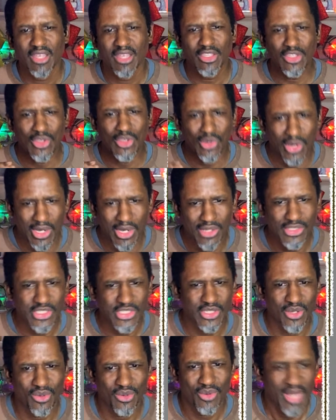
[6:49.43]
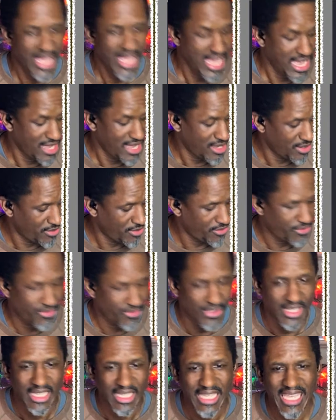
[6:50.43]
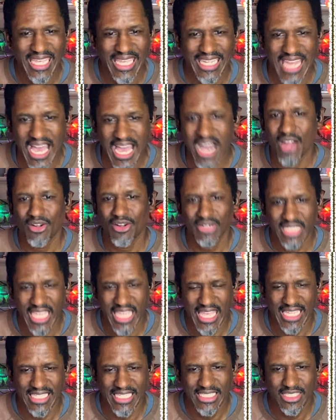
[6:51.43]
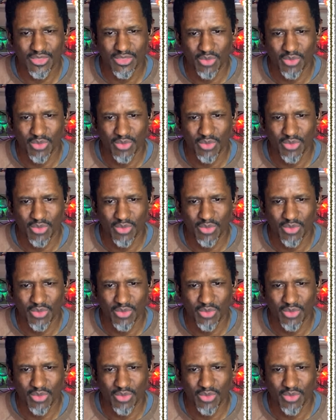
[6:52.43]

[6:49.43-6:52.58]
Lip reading: you also have, in our case,